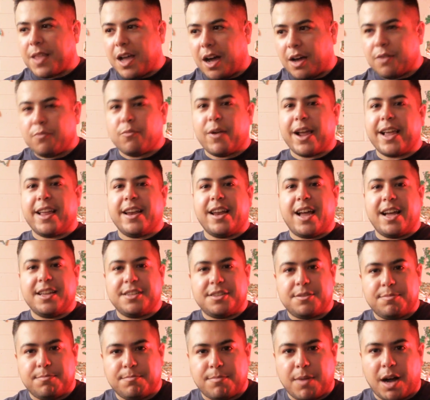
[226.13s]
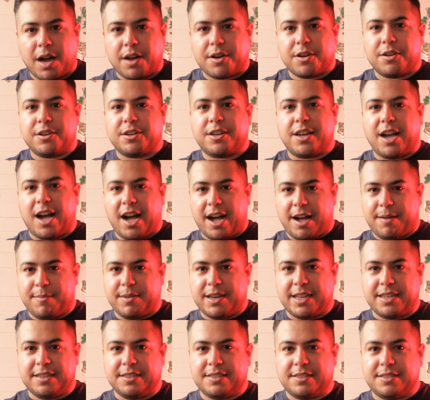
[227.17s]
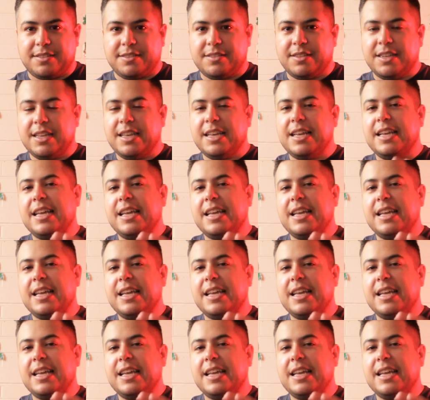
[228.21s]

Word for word: unrecognized modern comedies,